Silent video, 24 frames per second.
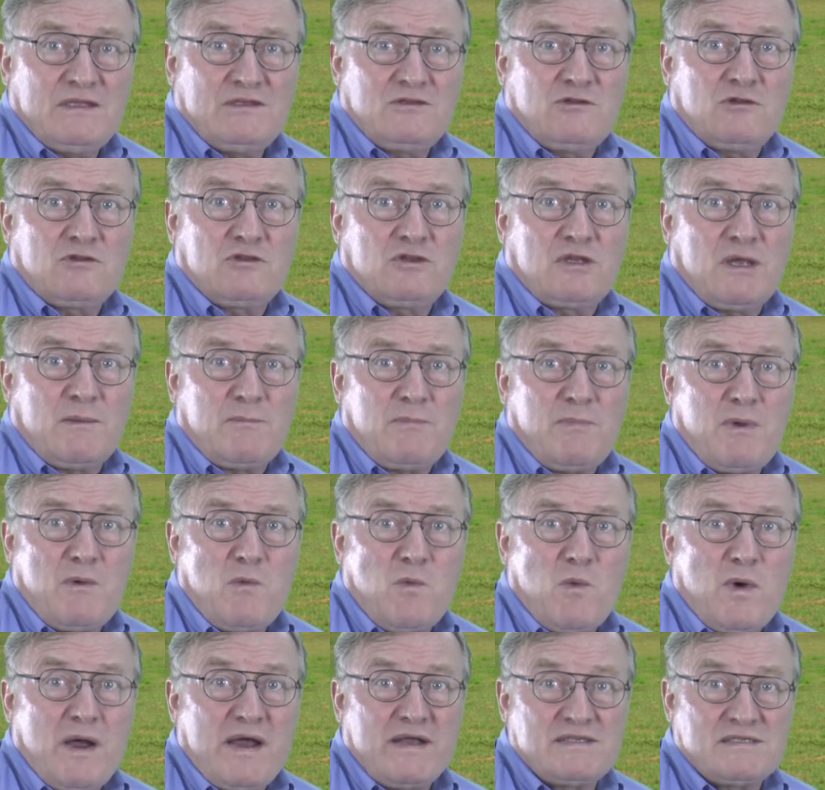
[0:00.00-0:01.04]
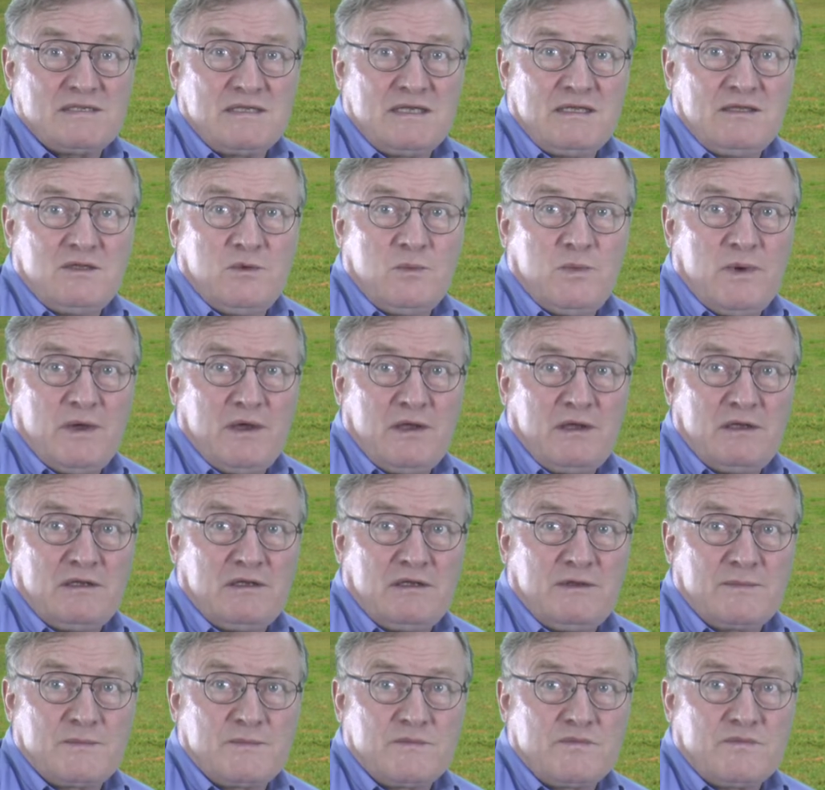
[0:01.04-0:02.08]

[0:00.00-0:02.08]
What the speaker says: the top wines in the world.